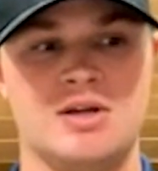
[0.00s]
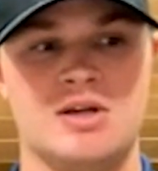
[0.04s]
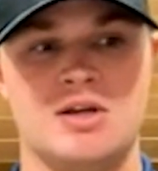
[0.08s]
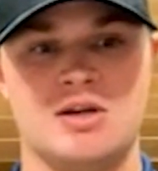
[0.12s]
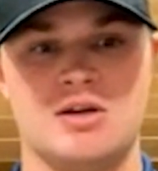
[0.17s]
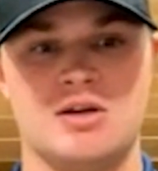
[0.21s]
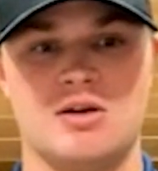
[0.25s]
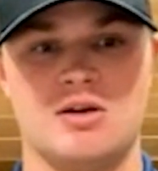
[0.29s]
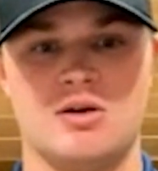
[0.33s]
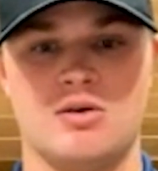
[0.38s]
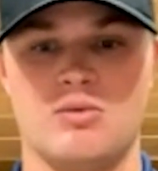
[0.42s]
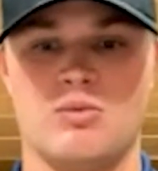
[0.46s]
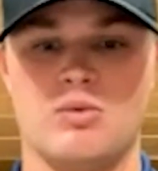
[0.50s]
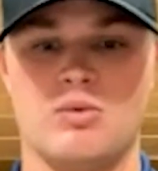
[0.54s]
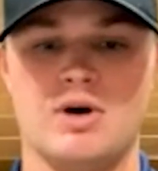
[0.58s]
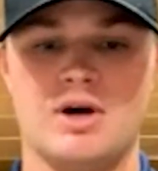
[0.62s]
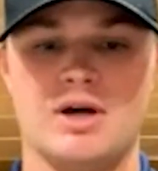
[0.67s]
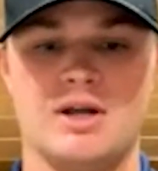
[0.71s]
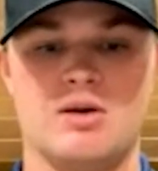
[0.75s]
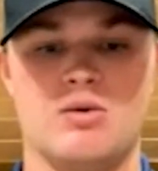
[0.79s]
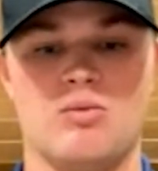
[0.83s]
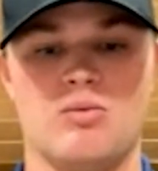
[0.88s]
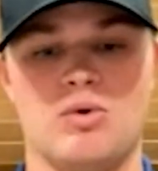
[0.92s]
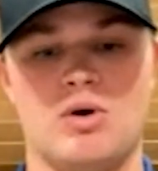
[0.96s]

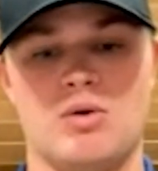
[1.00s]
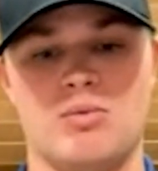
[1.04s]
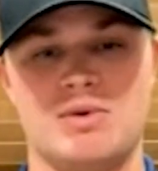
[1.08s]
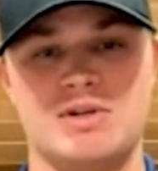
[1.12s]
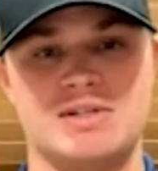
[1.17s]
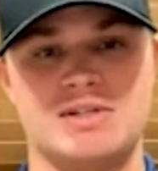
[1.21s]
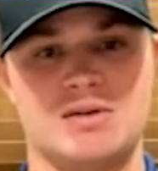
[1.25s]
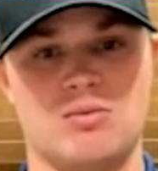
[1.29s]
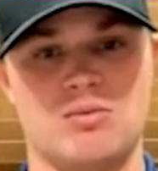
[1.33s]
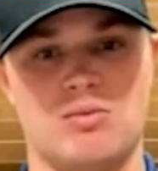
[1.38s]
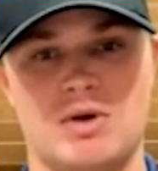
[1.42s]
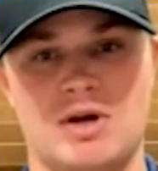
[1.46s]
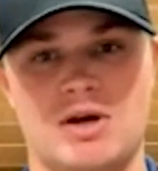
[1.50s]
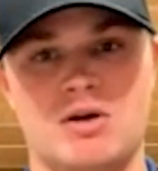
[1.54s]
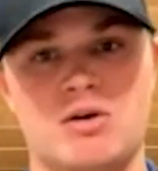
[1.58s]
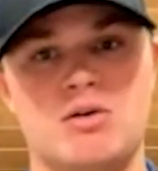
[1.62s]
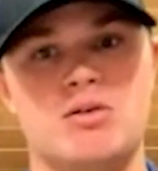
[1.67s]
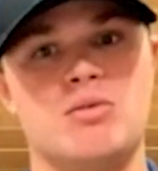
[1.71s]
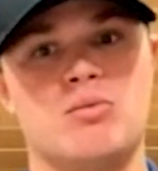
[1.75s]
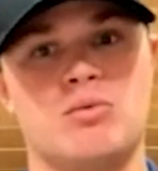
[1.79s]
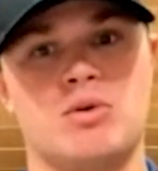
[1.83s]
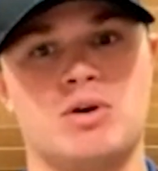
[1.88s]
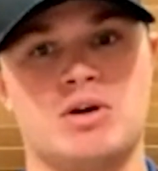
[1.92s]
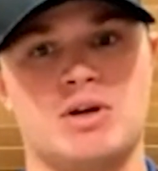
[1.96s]
what we did well,
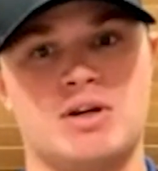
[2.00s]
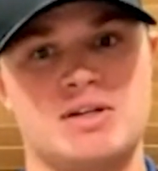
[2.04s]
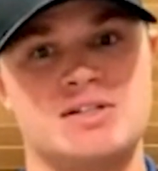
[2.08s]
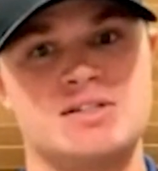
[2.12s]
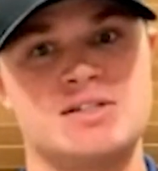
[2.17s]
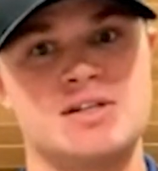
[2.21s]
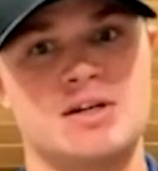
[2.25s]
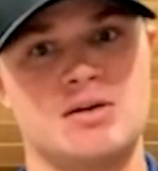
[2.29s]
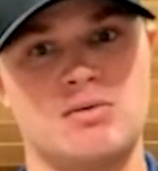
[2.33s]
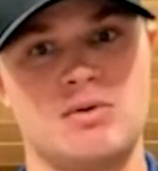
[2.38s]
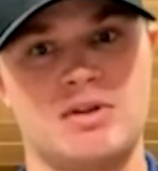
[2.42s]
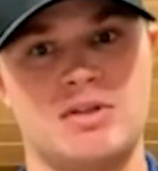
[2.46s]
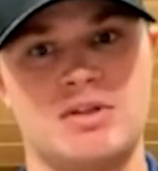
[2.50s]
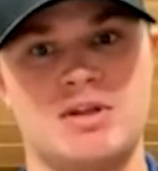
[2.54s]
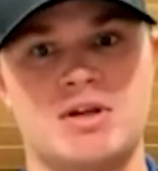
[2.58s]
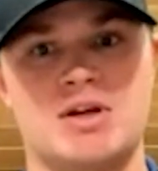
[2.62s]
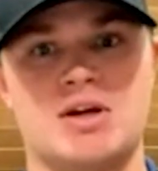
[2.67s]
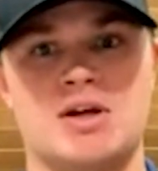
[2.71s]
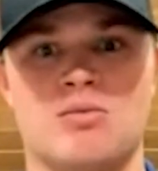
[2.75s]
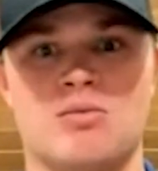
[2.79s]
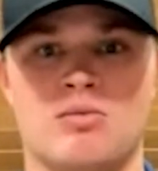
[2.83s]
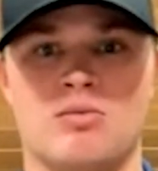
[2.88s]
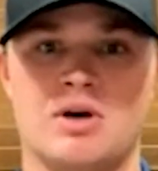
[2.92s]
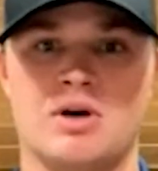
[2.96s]
and we're going to stick with it,
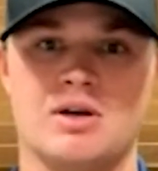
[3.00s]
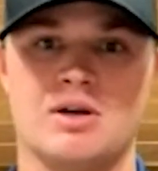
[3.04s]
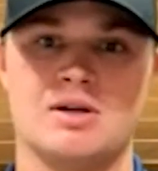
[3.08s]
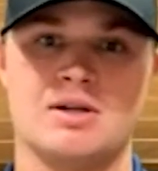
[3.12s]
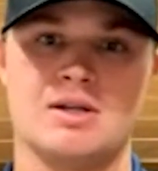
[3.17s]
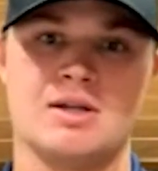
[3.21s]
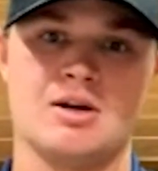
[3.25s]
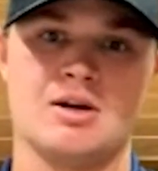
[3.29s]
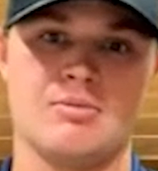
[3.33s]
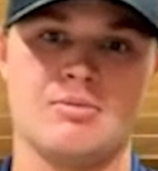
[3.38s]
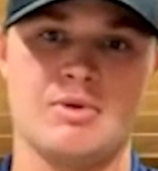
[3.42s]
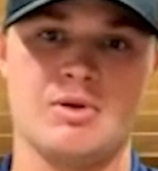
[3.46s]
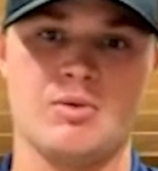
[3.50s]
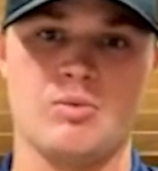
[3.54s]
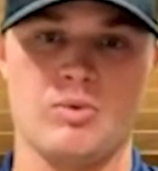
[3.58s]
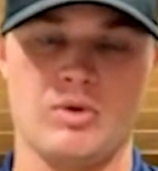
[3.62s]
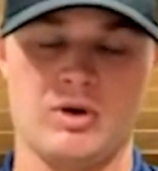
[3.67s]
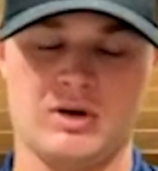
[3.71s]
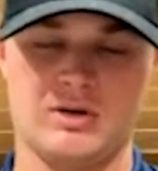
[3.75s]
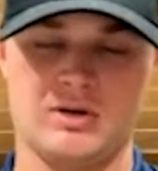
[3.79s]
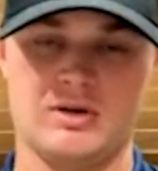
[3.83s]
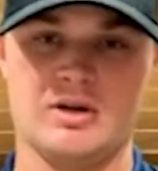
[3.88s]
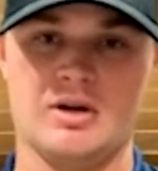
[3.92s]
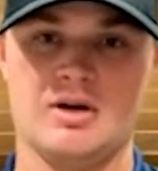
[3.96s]
and what needed to be
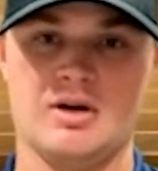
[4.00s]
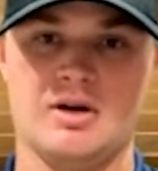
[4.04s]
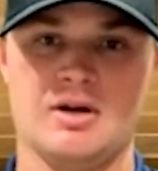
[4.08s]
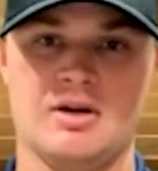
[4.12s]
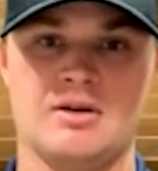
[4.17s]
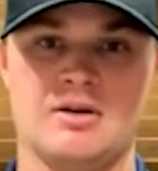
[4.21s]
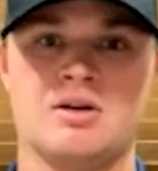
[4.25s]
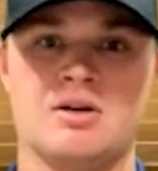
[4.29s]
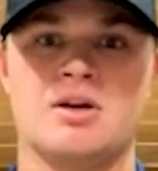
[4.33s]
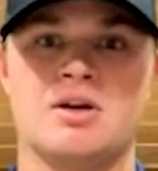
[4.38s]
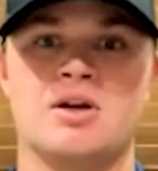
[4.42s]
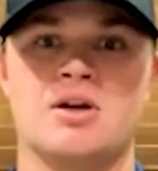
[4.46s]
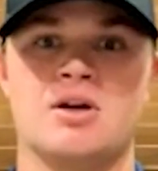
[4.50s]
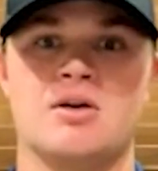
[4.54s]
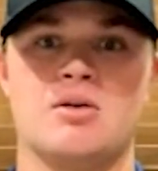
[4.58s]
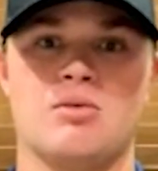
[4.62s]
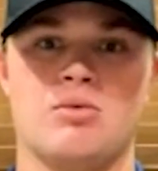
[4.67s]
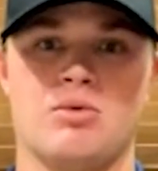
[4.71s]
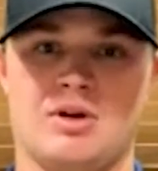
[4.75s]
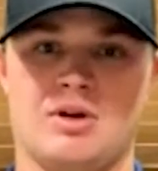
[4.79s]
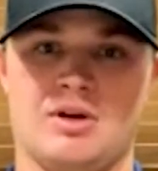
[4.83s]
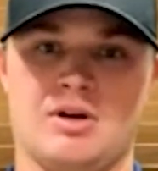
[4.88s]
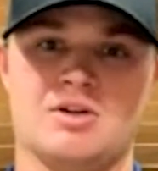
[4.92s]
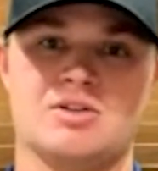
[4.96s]
worked on,
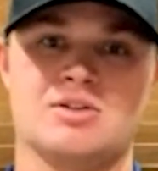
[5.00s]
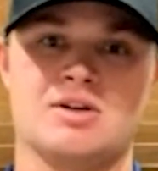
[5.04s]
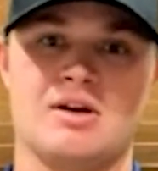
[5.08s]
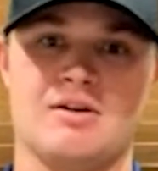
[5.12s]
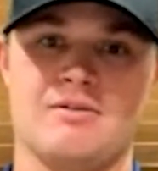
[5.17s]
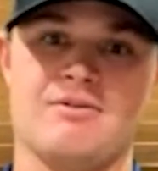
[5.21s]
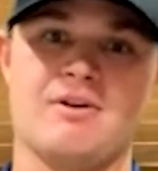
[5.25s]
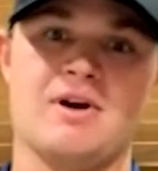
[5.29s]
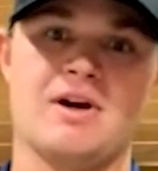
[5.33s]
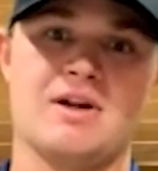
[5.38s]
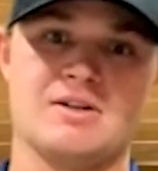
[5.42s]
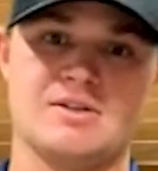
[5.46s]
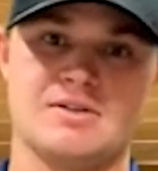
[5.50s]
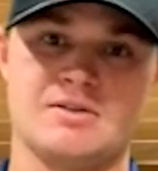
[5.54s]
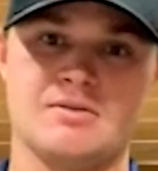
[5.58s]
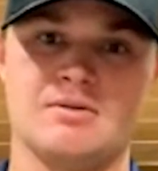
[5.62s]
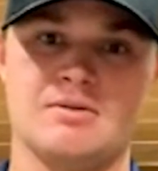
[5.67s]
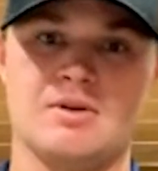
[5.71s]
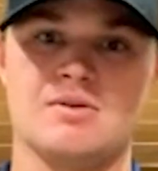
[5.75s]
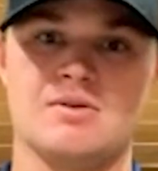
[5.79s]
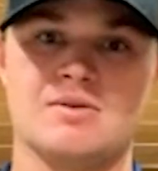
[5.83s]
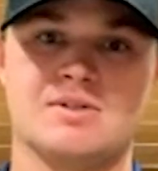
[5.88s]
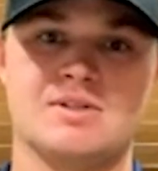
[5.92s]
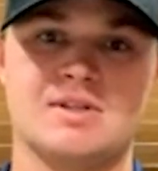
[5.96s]
we're going to try to fine tune
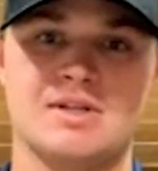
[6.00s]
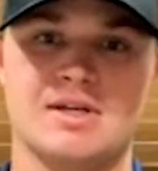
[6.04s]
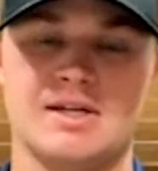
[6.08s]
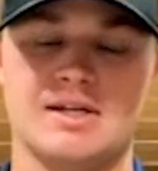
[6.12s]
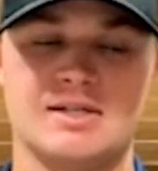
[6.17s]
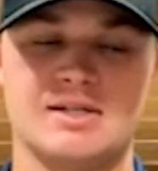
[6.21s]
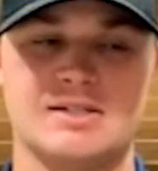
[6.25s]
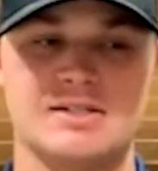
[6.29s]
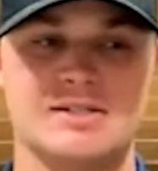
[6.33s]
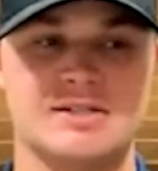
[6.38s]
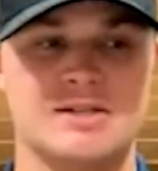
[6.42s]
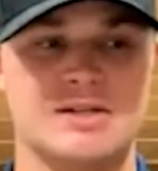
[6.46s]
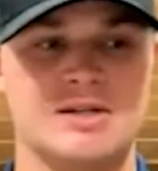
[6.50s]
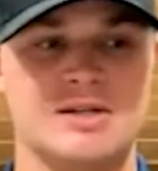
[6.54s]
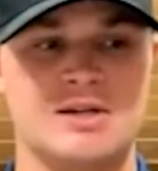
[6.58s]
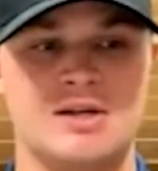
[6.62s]
those things.